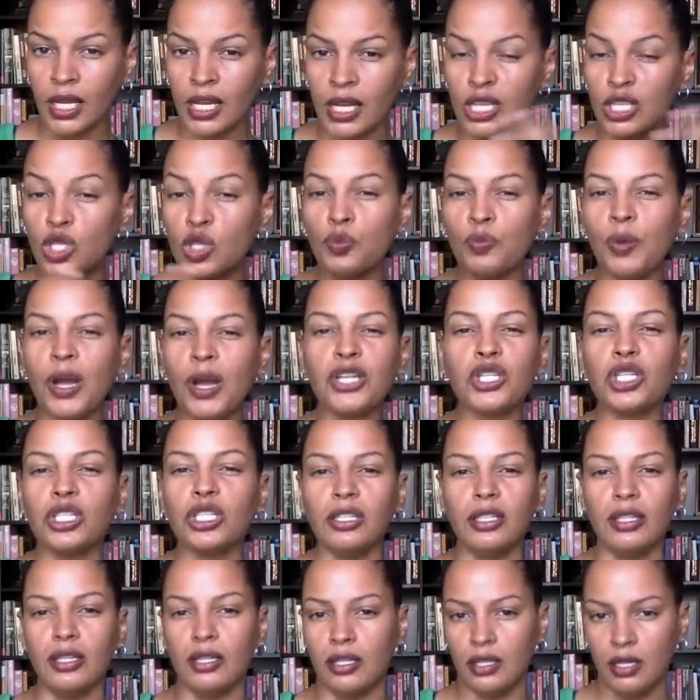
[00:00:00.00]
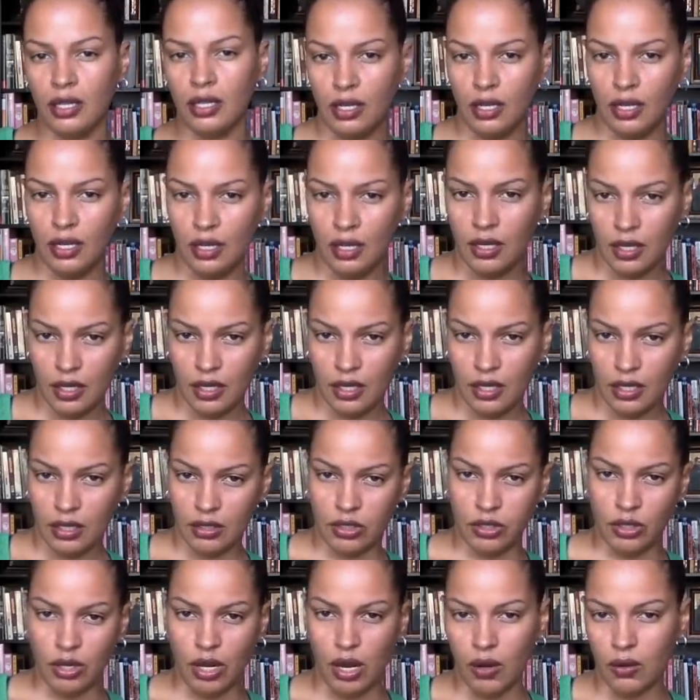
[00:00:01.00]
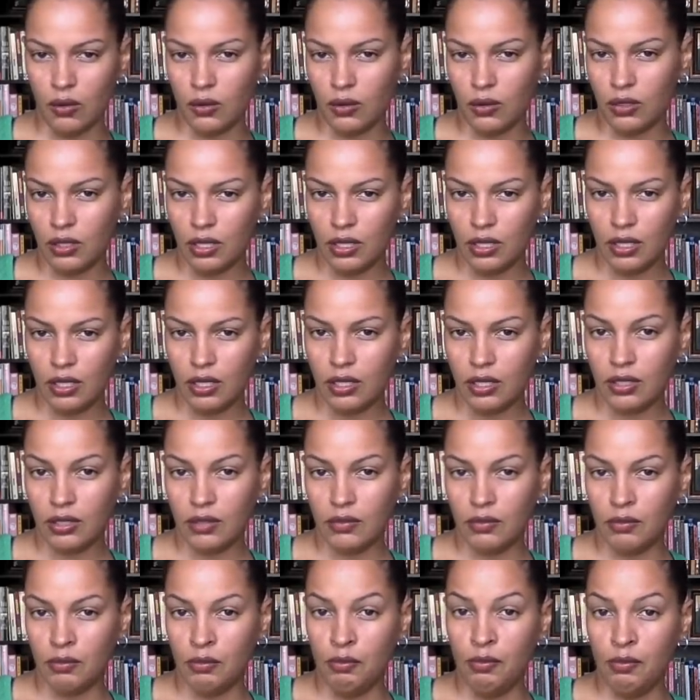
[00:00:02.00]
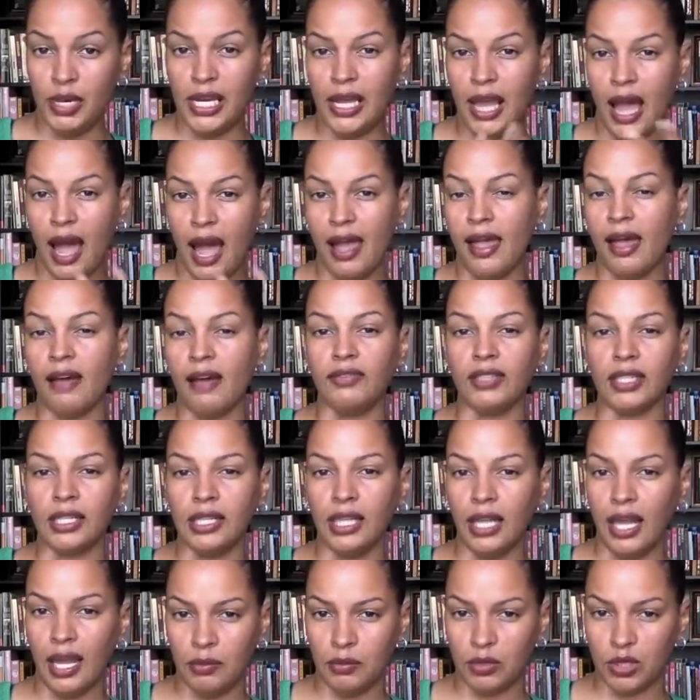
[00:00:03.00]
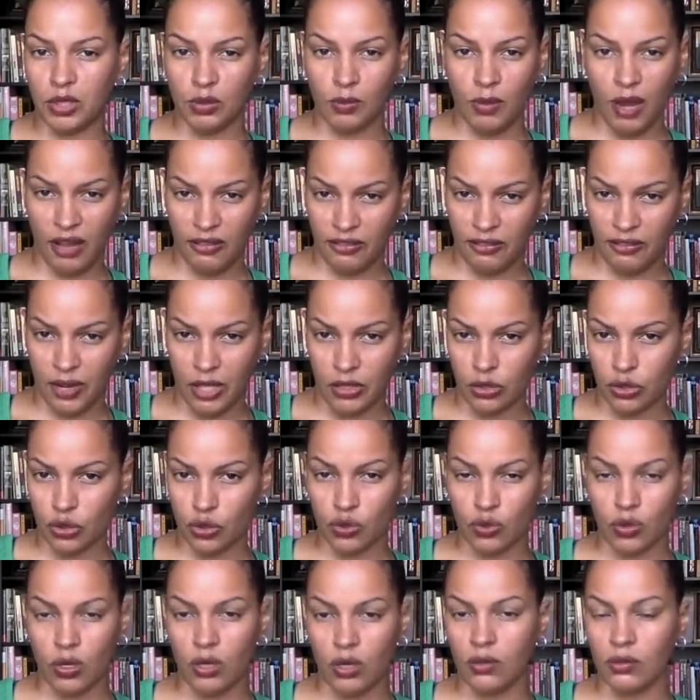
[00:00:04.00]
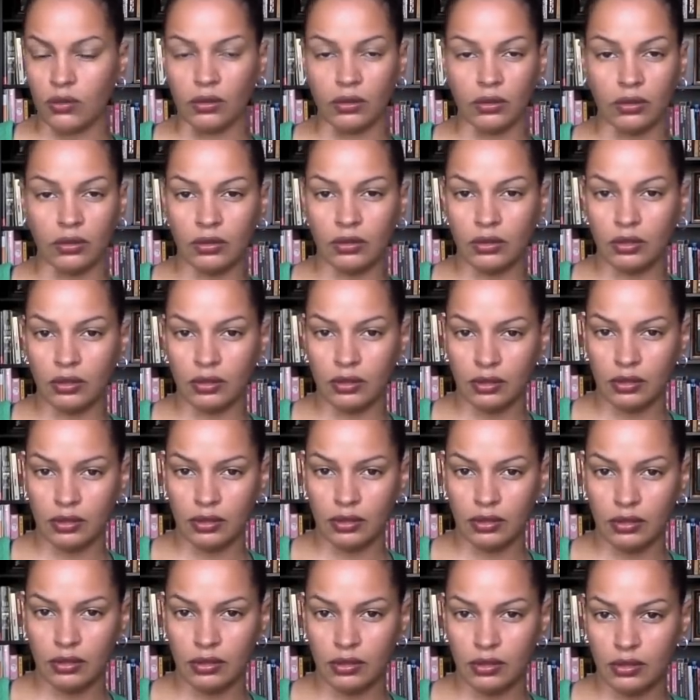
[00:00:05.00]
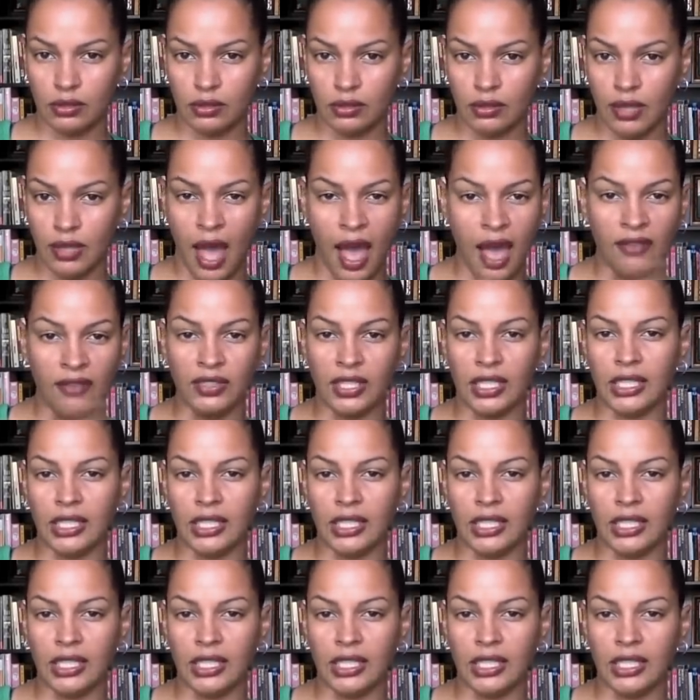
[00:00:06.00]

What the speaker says: Especially, you know, me, I have a claim to my father's throne. I have a